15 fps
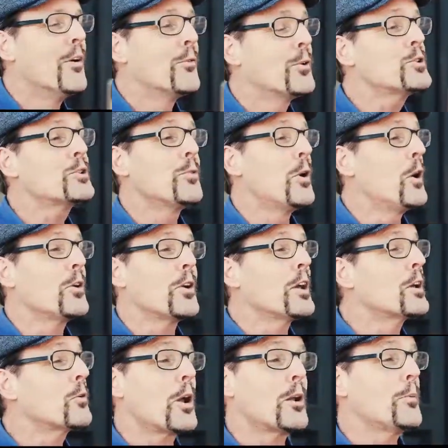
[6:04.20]
First of all,
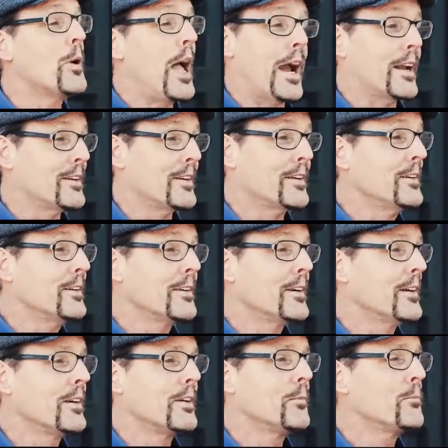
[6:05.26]
incredible acting,
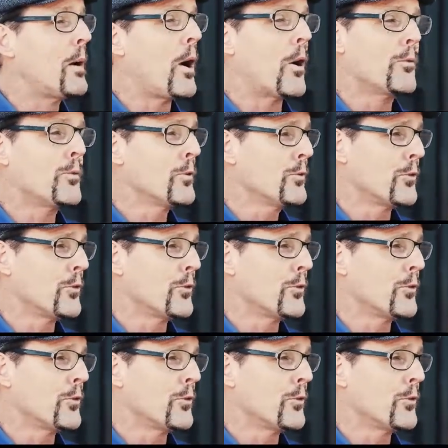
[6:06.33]
powerful